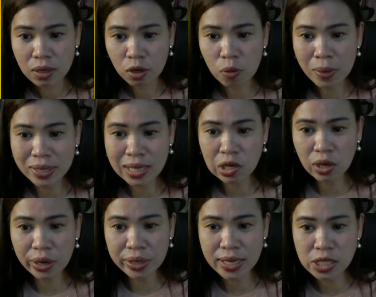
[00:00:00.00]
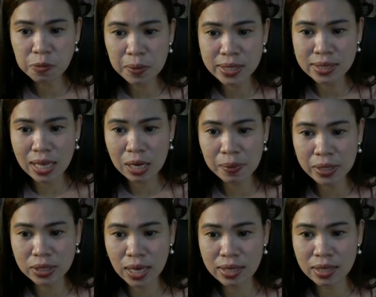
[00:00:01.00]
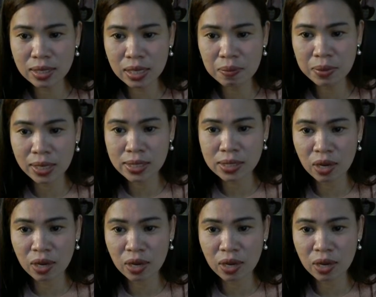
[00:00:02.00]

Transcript: Kung may tanong kayo, guys, please tag my channel name, guys,